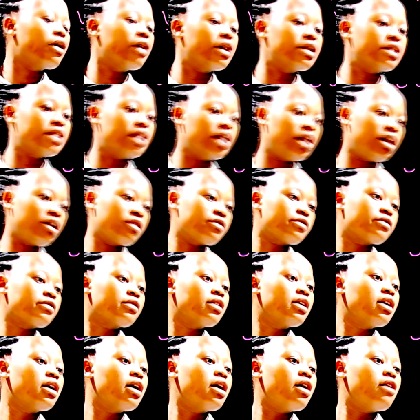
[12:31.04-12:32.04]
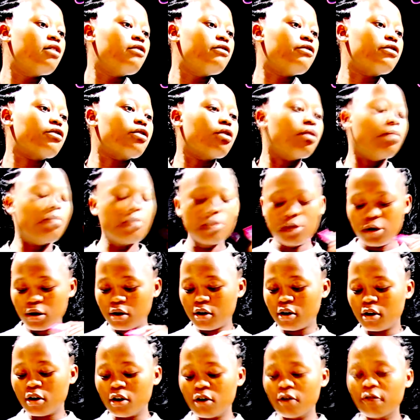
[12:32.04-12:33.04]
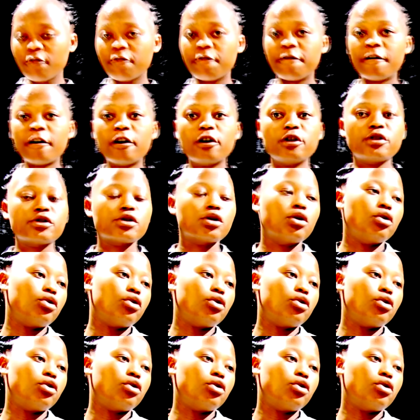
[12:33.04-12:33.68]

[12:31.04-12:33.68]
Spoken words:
ourselves from falls,